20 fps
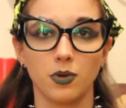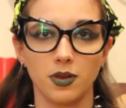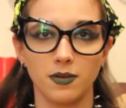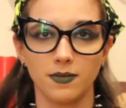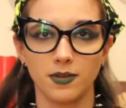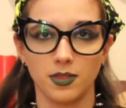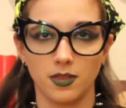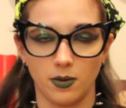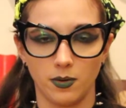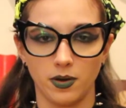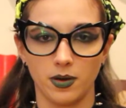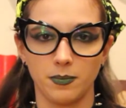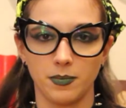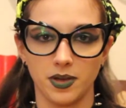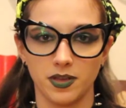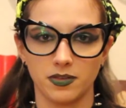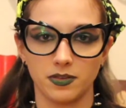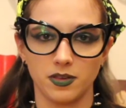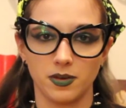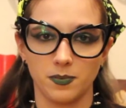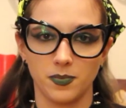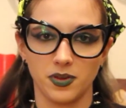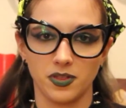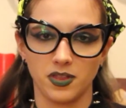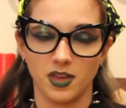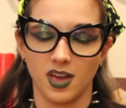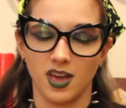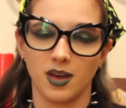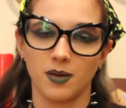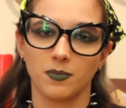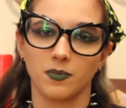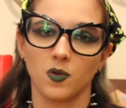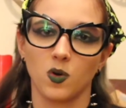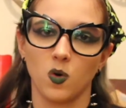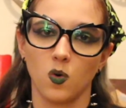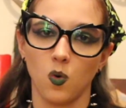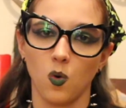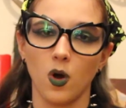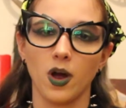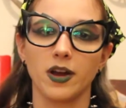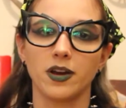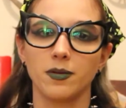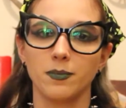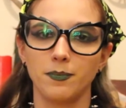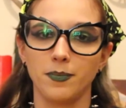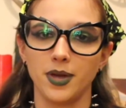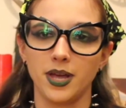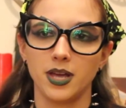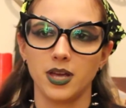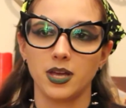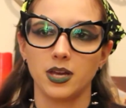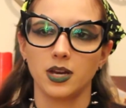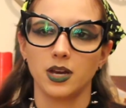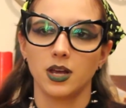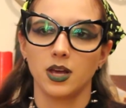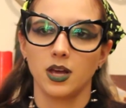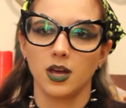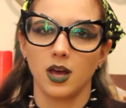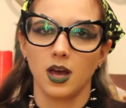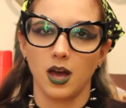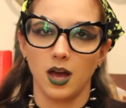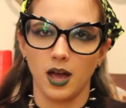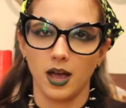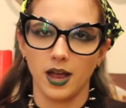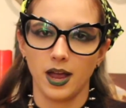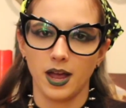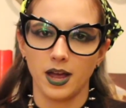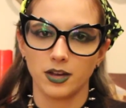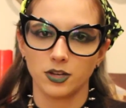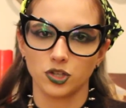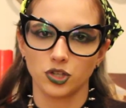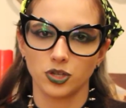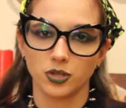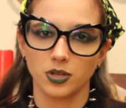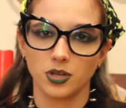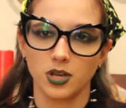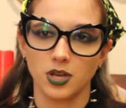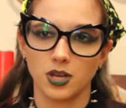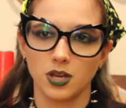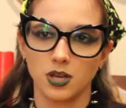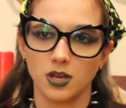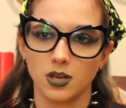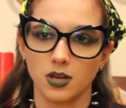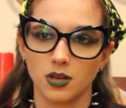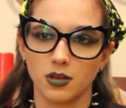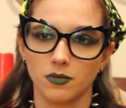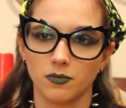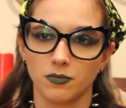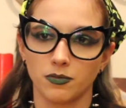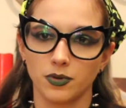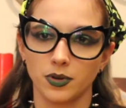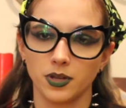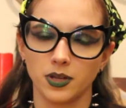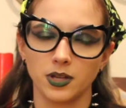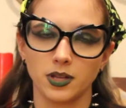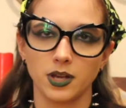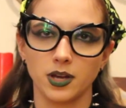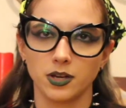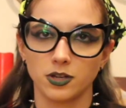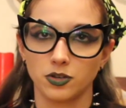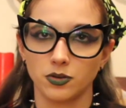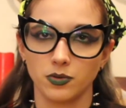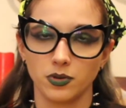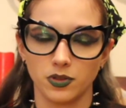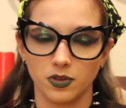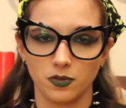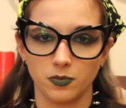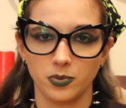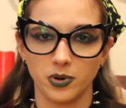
even though I messed up on the hem quite a bit, I actually really like doing this